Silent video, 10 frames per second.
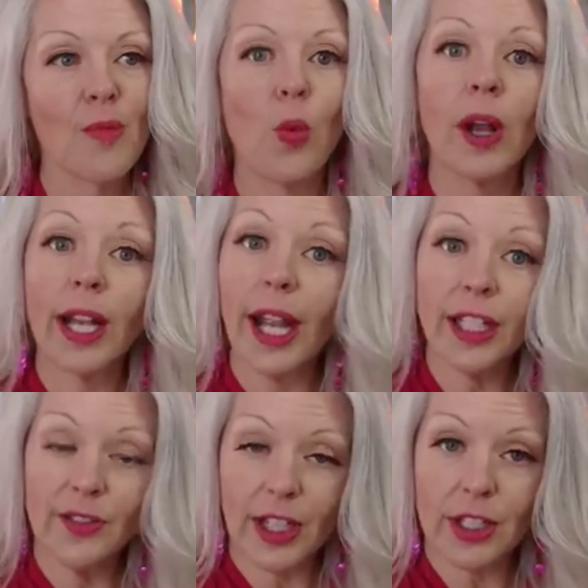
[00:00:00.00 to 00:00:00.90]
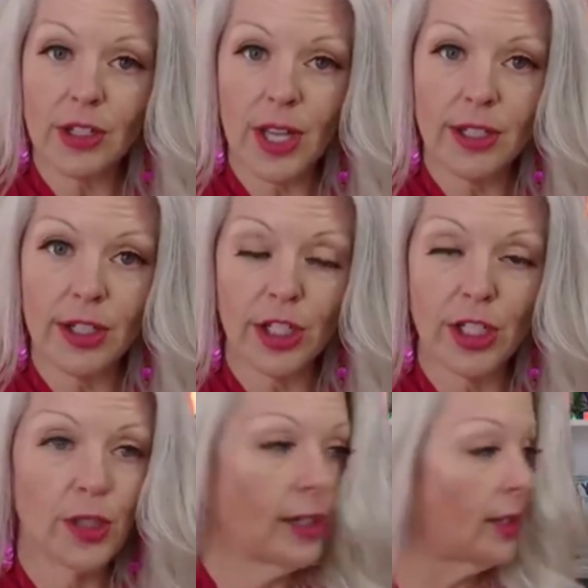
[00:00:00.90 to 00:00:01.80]
What kind of exercise are you
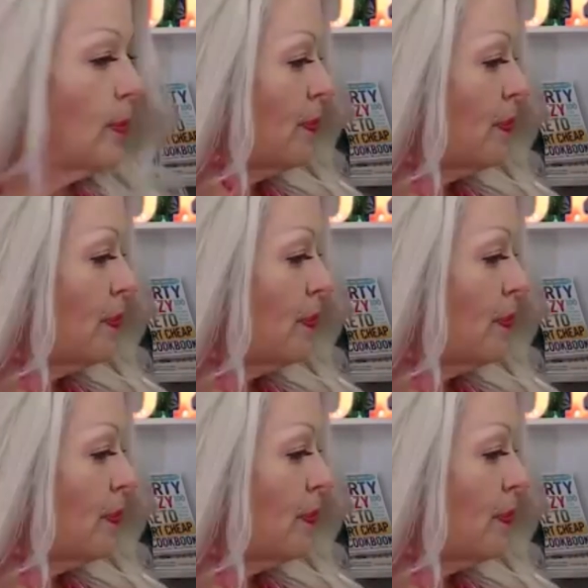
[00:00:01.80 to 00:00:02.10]
doing?